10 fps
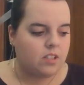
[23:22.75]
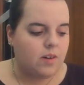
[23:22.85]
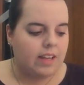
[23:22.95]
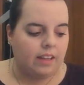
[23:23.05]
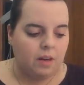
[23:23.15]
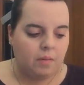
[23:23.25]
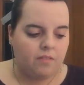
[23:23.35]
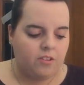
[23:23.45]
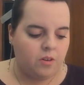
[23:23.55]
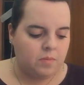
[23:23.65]
So I like
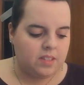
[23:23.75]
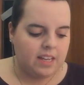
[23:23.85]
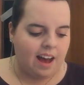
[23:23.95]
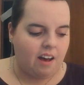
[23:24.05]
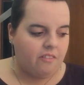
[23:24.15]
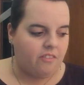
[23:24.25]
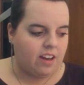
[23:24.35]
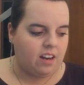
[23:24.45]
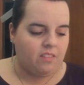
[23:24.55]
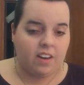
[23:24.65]
perfumes that have
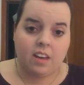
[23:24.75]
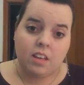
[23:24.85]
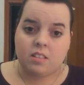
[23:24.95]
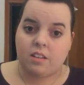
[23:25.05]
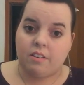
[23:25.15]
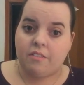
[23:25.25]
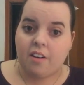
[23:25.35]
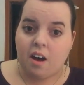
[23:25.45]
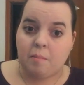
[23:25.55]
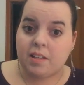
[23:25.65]
kind of a hint of
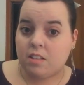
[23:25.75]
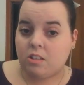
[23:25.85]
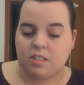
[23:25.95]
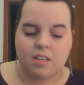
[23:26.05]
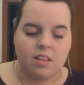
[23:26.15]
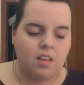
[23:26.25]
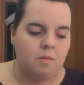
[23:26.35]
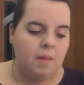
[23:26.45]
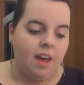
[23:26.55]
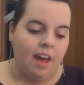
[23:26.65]
um, a citrus in them.